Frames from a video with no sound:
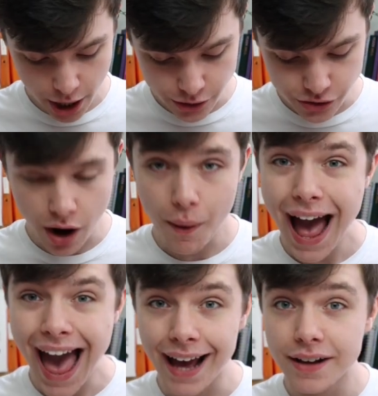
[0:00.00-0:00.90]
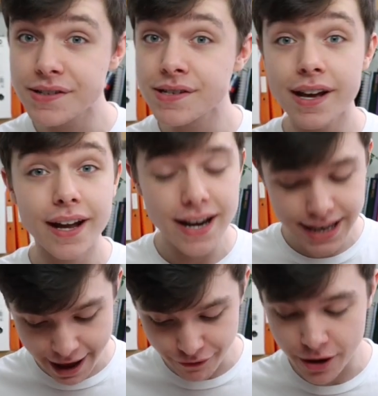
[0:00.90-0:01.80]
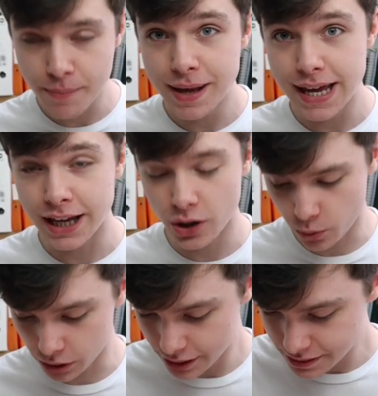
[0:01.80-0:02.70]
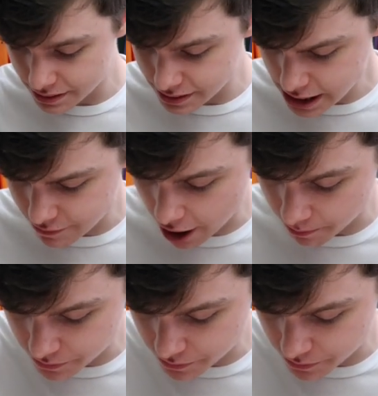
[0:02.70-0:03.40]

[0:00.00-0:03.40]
So x can never be equal to 0.